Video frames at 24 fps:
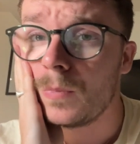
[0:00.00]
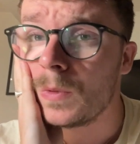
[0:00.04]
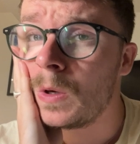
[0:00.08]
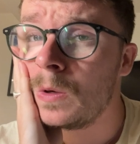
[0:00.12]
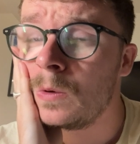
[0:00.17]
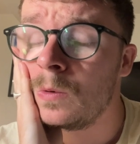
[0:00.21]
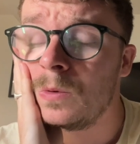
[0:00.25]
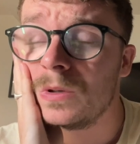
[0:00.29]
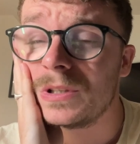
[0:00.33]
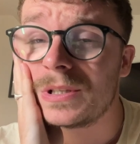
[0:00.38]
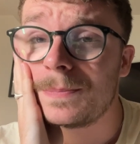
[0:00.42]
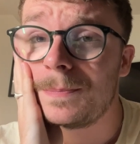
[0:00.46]

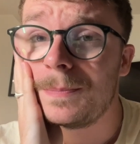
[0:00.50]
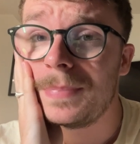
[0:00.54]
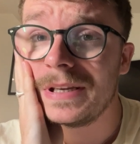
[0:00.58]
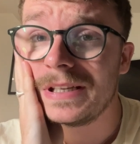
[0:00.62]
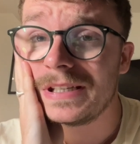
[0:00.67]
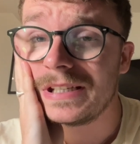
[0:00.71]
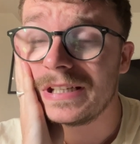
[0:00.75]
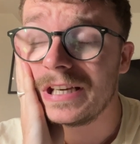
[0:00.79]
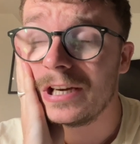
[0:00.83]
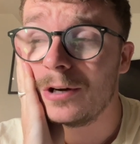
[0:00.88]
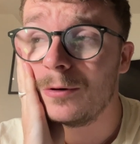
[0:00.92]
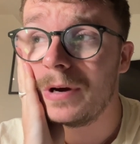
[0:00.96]
was
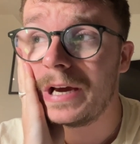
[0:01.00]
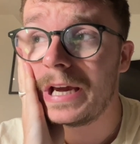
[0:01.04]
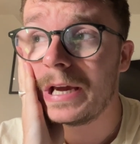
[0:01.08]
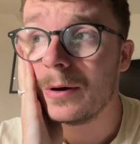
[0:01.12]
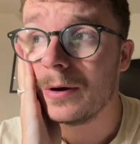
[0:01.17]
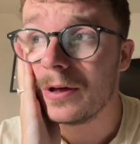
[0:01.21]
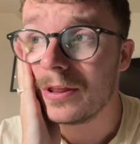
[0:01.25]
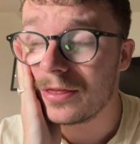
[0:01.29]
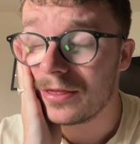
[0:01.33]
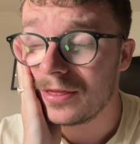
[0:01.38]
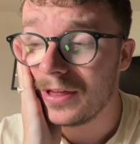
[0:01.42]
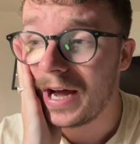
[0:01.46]
busy away
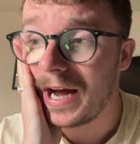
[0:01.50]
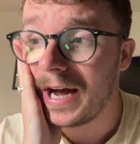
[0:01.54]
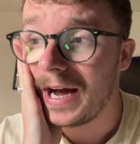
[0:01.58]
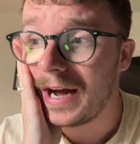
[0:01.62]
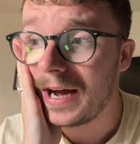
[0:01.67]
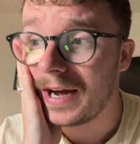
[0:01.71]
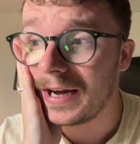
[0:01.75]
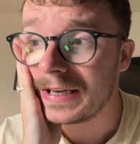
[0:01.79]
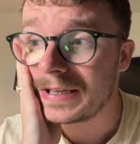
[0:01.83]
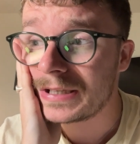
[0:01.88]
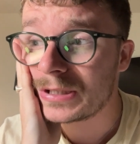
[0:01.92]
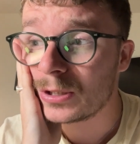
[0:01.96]
with that.
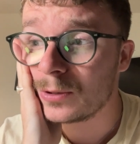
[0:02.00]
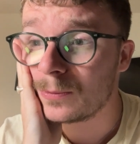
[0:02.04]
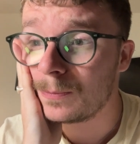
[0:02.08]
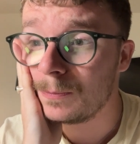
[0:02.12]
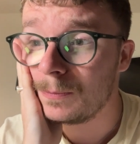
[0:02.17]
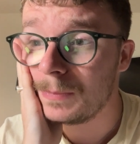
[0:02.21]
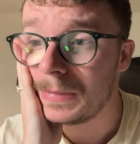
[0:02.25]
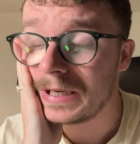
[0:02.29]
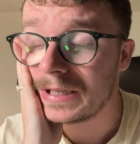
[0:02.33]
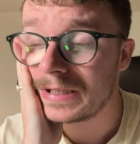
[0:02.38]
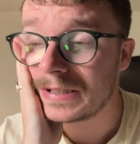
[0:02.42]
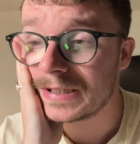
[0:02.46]
I
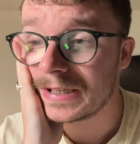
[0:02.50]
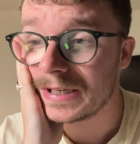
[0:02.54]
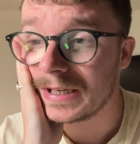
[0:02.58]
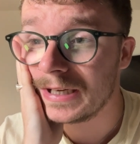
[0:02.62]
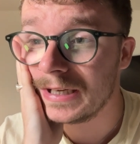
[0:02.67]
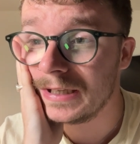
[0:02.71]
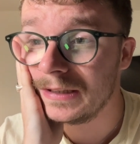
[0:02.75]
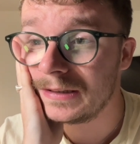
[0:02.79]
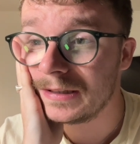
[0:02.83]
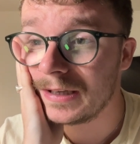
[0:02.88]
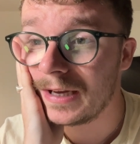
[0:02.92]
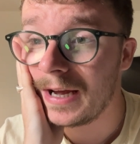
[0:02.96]

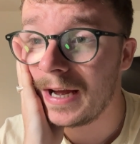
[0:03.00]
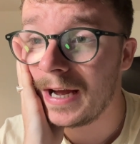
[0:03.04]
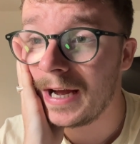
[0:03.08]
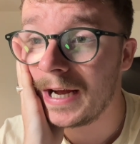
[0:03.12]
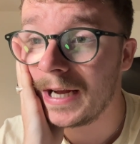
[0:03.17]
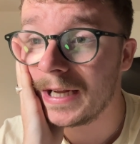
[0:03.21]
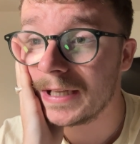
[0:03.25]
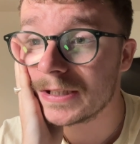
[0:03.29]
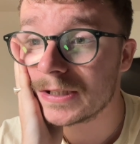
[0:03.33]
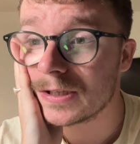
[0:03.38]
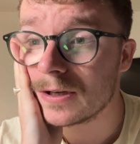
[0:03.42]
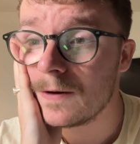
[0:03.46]
submitted
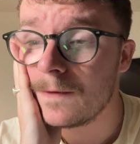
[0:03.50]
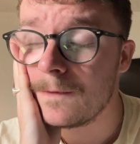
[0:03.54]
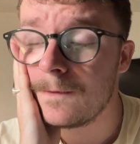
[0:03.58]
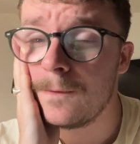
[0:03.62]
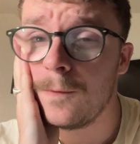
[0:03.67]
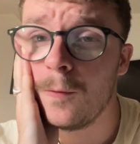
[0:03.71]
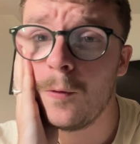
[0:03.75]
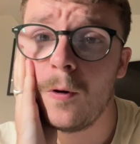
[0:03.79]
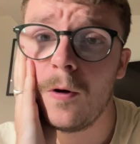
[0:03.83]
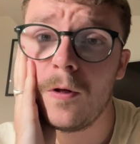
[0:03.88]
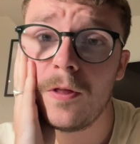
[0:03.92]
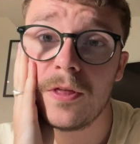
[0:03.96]
at
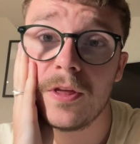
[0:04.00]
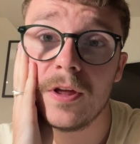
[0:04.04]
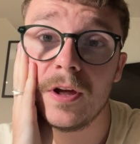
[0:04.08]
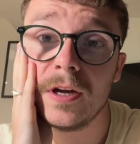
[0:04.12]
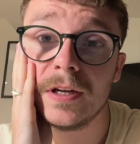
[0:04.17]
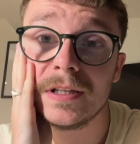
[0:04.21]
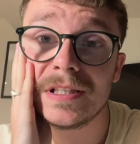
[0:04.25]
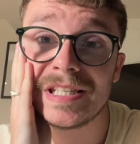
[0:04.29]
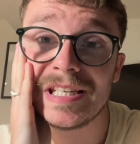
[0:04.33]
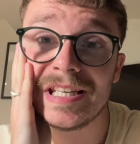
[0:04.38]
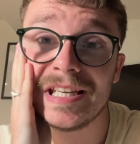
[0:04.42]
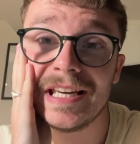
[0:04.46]

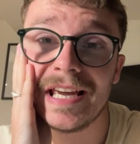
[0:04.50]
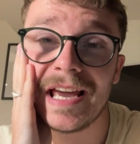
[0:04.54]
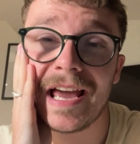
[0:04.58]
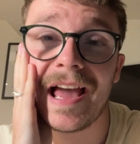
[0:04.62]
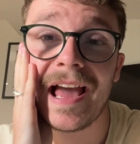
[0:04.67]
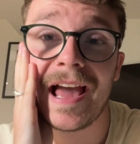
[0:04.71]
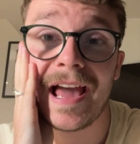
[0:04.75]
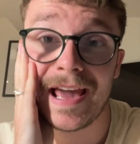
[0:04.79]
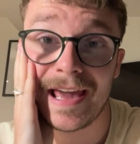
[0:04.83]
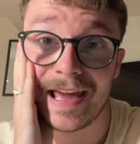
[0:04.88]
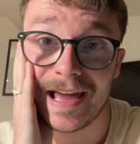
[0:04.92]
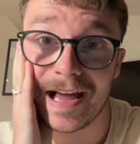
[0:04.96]
4:30
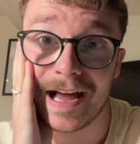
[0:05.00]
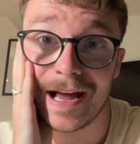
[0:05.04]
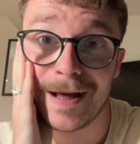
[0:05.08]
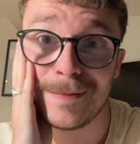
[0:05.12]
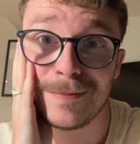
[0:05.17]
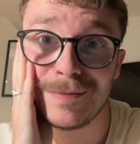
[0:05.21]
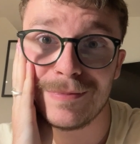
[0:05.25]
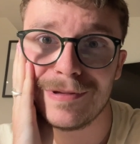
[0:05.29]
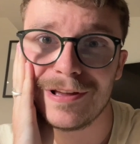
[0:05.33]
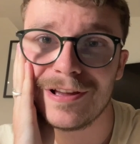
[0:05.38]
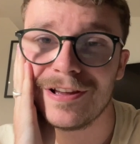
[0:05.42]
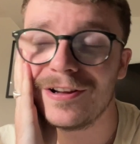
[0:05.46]

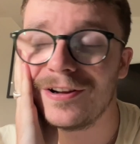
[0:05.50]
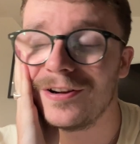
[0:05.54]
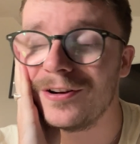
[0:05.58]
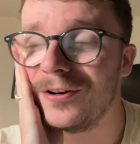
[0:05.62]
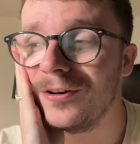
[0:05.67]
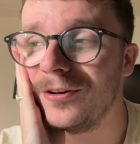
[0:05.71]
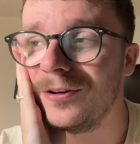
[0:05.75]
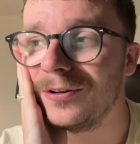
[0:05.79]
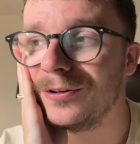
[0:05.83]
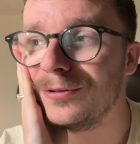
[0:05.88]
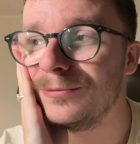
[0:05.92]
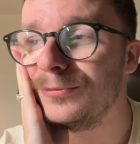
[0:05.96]
a.m.
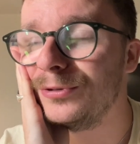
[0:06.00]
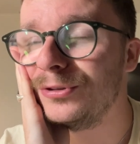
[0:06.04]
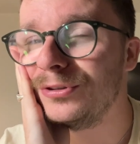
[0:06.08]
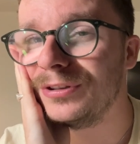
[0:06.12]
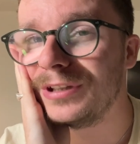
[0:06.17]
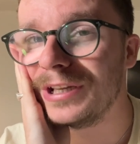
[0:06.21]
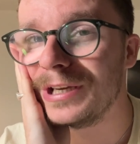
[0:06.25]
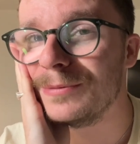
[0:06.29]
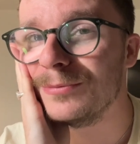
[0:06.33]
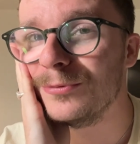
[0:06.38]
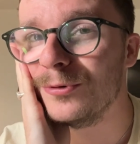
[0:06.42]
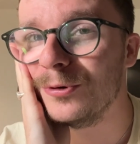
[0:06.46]
on
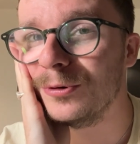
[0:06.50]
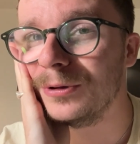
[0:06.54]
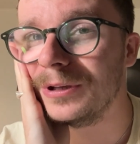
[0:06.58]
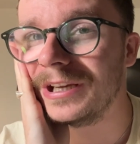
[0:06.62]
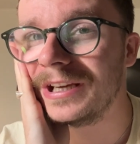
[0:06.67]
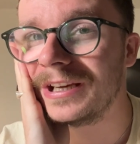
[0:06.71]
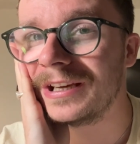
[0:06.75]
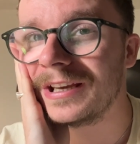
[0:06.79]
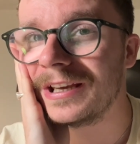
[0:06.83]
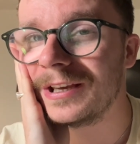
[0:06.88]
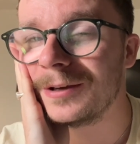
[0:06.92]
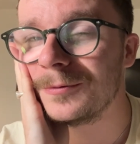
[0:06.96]
Monday
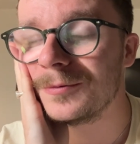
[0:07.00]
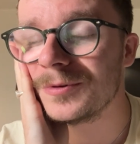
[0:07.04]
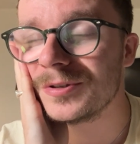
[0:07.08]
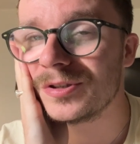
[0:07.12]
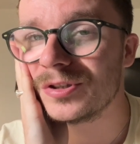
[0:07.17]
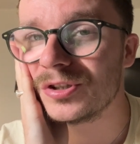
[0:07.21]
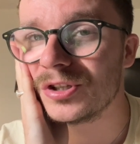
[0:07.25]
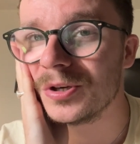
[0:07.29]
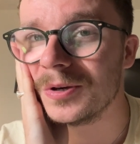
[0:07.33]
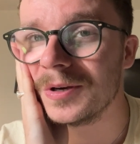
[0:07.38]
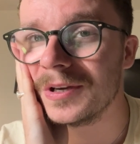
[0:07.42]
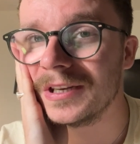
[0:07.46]
morning. It was
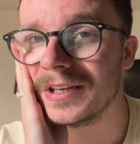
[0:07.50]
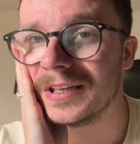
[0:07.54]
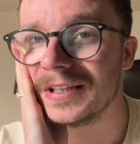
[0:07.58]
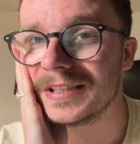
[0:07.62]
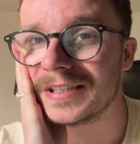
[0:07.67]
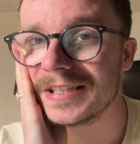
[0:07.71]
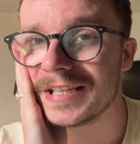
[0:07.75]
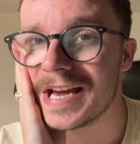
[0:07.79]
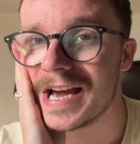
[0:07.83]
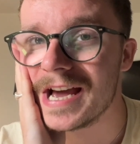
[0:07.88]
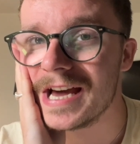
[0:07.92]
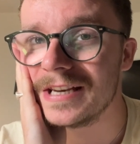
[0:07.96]
due in at
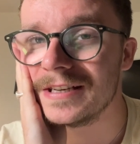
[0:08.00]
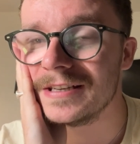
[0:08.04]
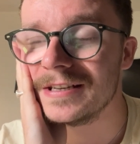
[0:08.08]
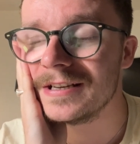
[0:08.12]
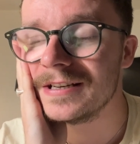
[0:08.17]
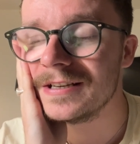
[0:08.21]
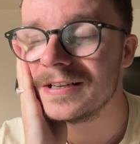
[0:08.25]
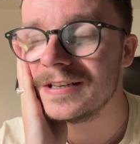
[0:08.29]
10,